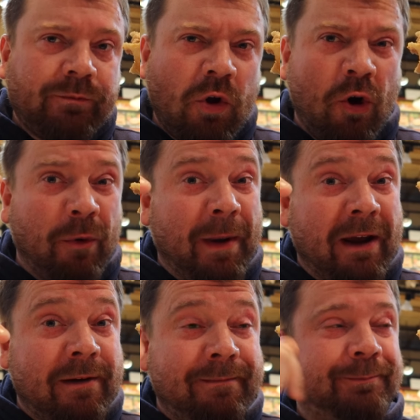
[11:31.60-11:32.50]
Or with
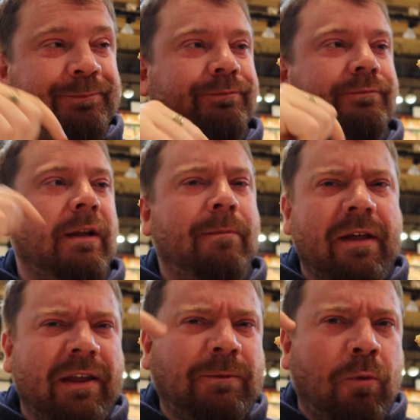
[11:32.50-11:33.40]
bacon.
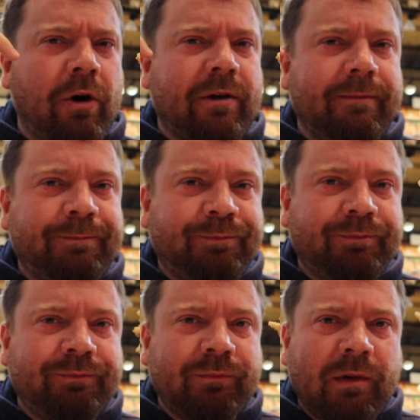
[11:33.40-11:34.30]
But this pork
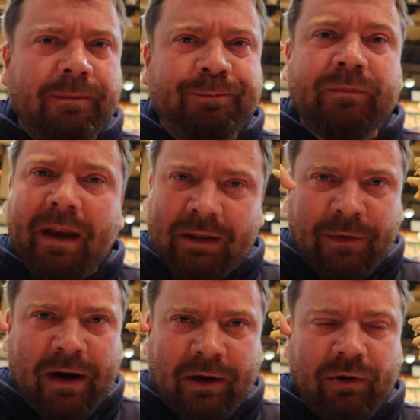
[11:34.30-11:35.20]
is
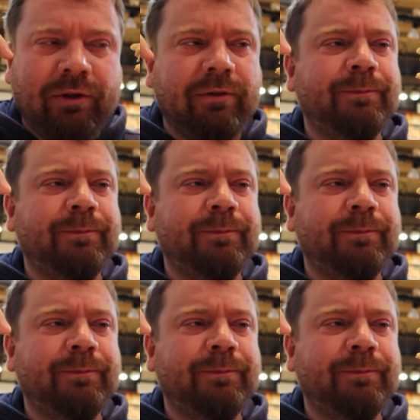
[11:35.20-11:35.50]
very good.